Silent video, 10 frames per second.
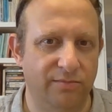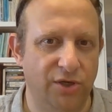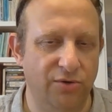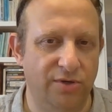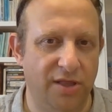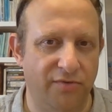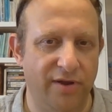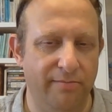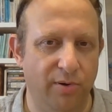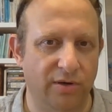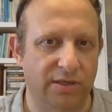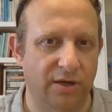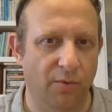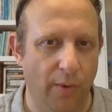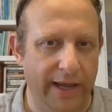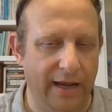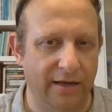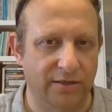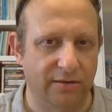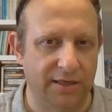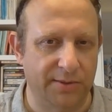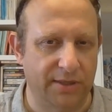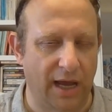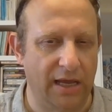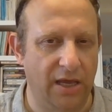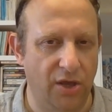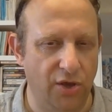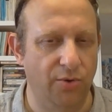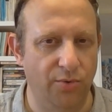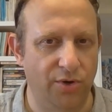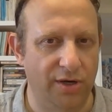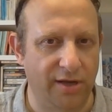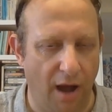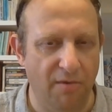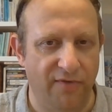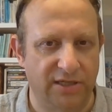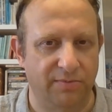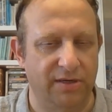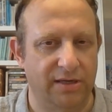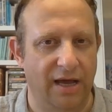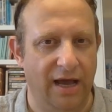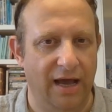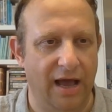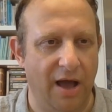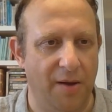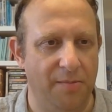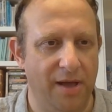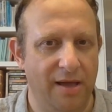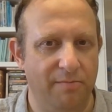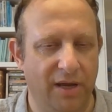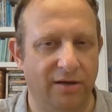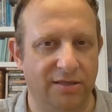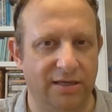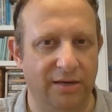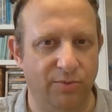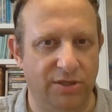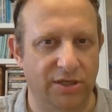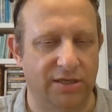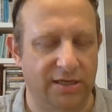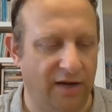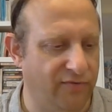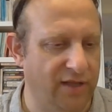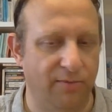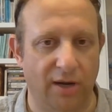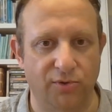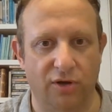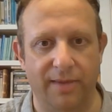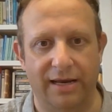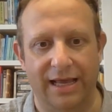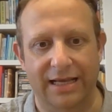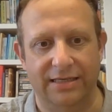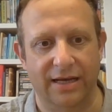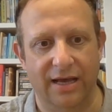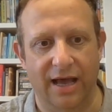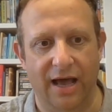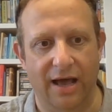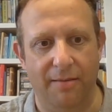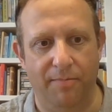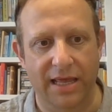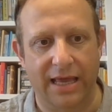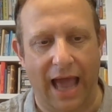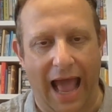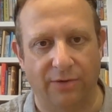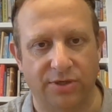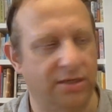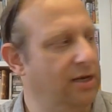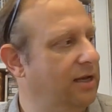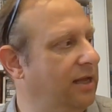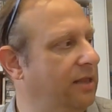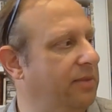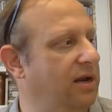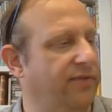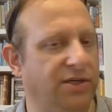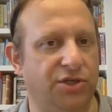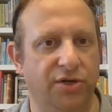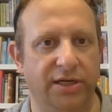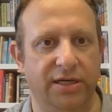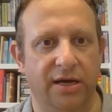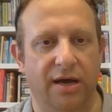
2 to 3 books a week, so this was a huge time investment, because it was just a tough read. The book I'm talking about is Bleak House in the Middle of Our Street